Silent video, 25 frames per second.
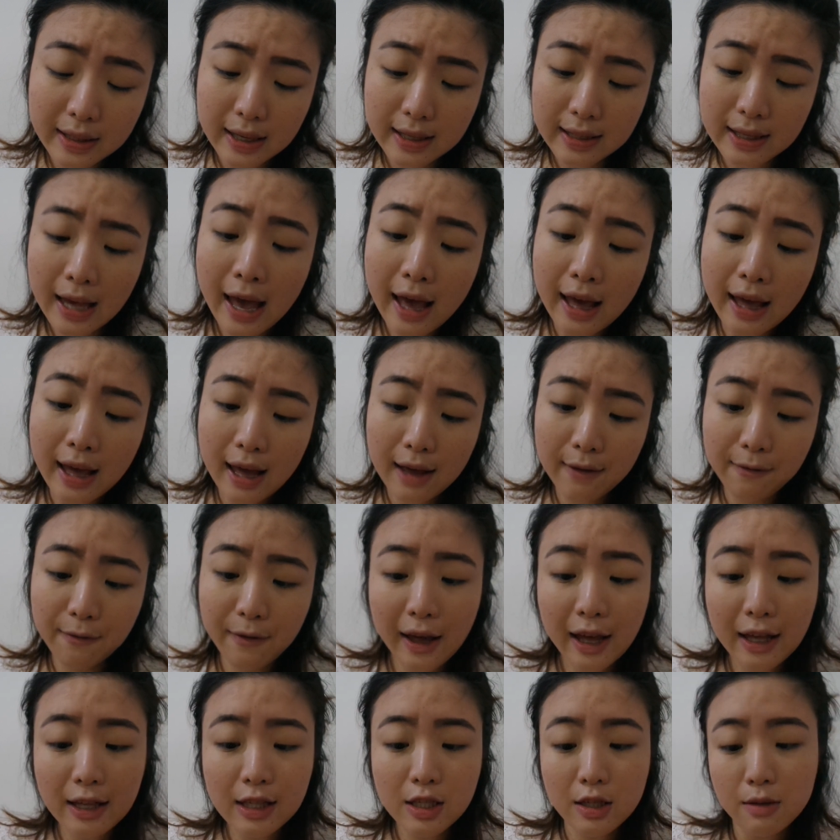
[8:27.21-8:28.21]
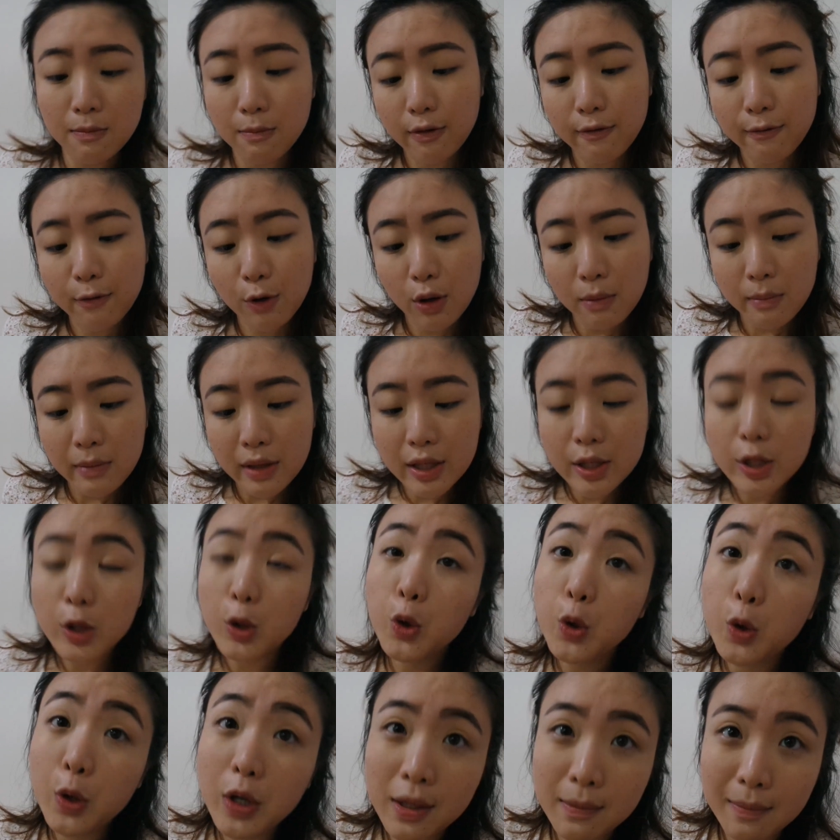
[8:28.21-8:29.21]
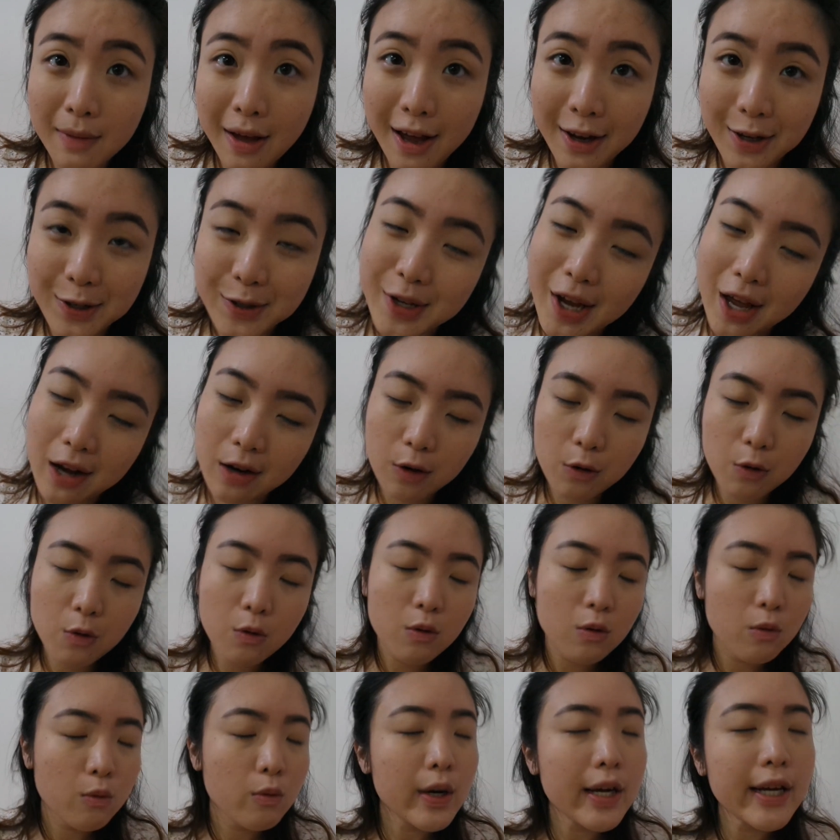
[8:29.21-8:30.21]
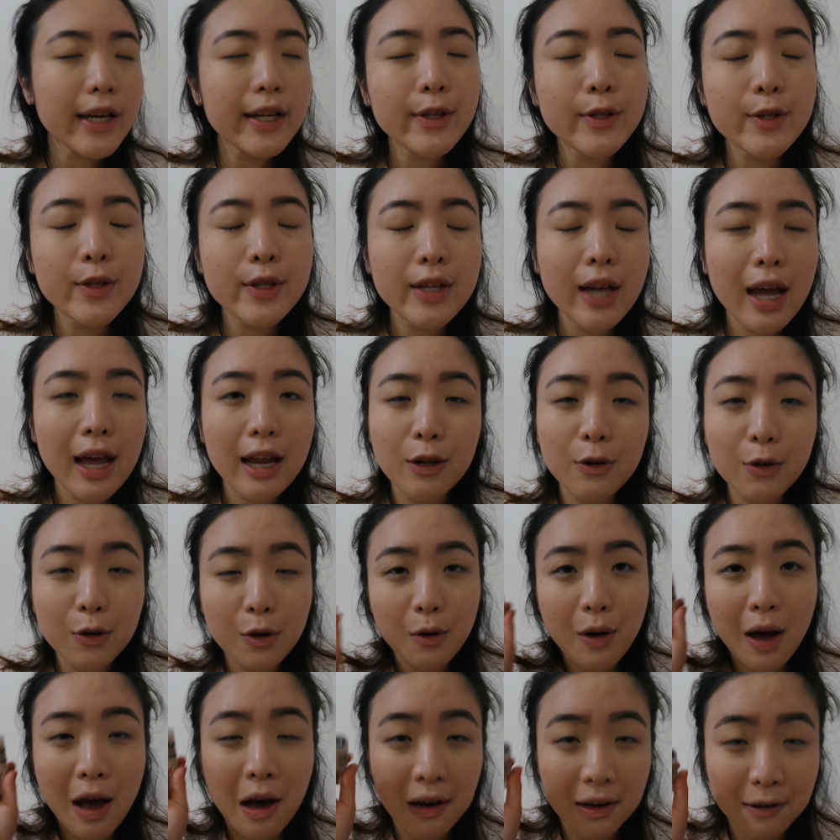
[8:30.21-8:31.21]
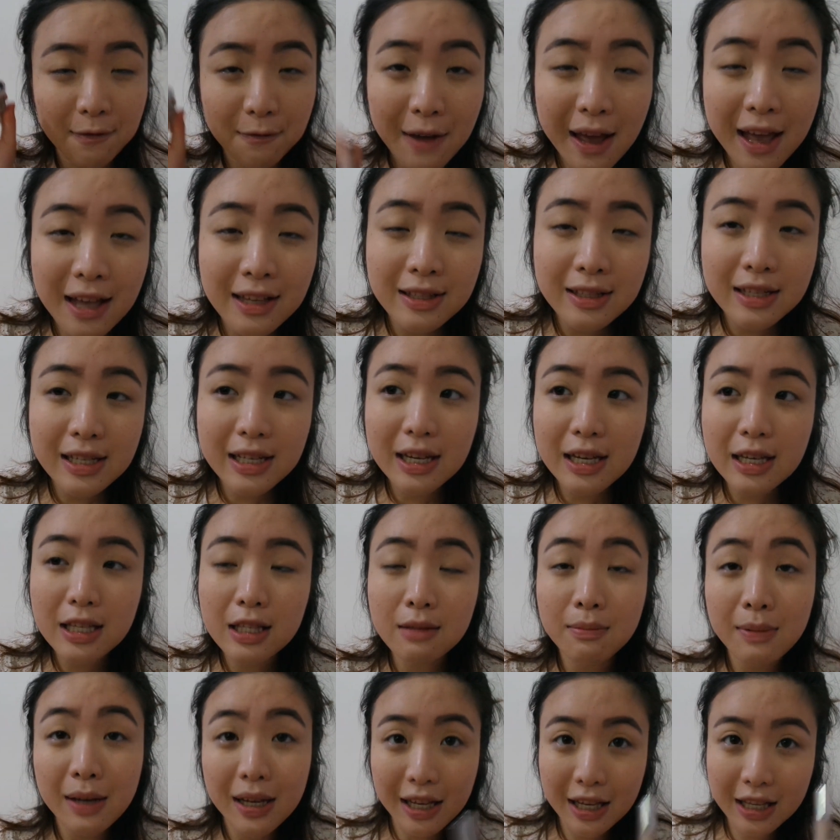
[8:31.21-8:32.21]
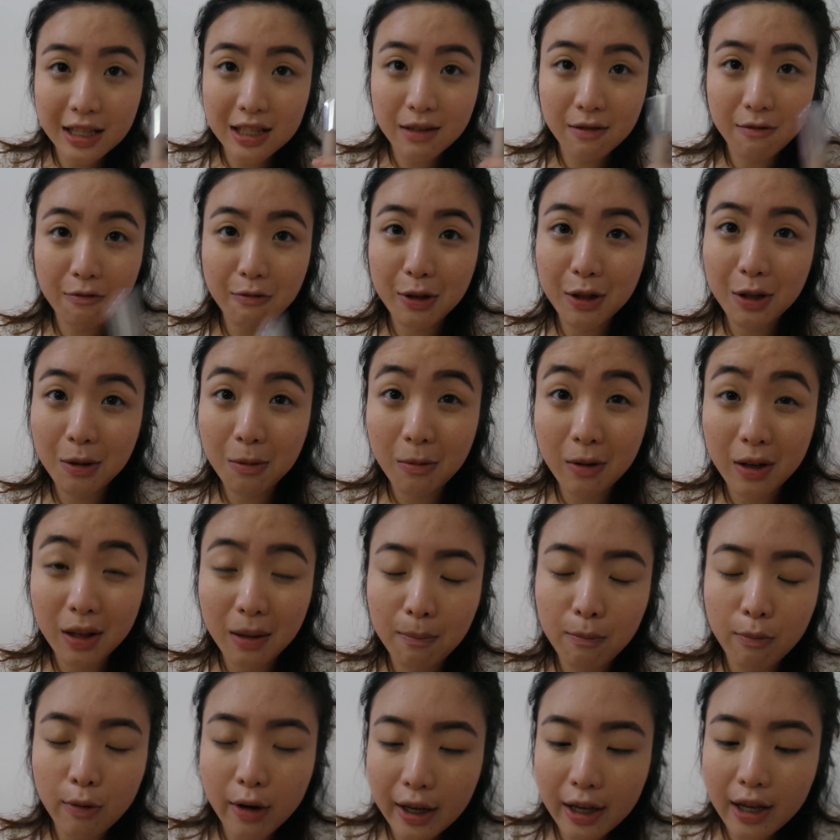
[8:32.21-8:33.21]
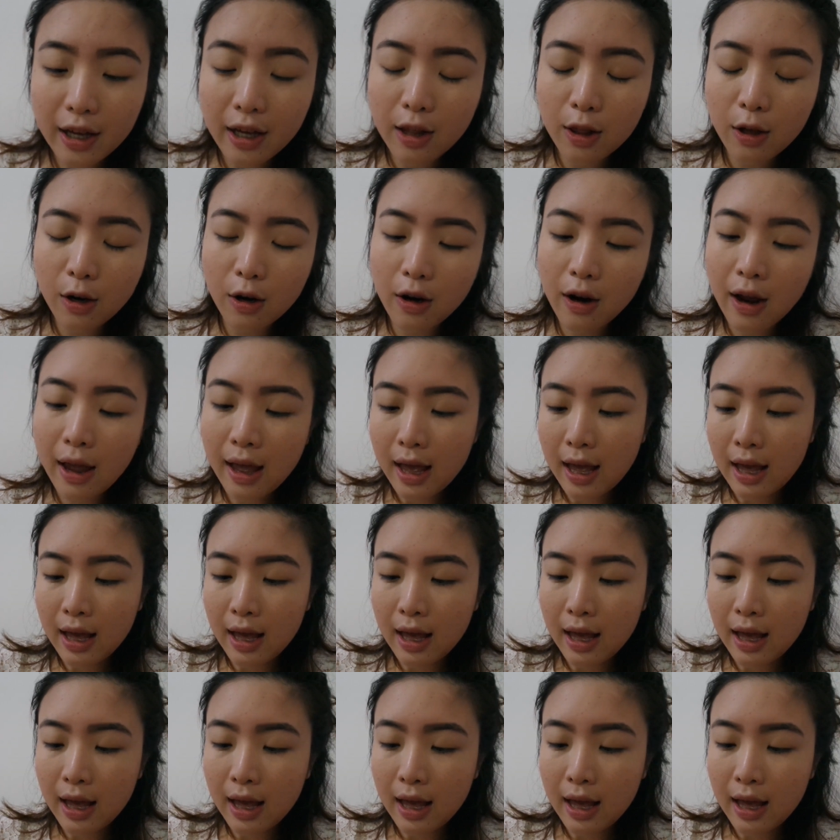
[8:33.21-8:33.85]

says Advanced Performance Cream Eyeshadow, which I don't know how advanced it is, but it's a really, really pretty color,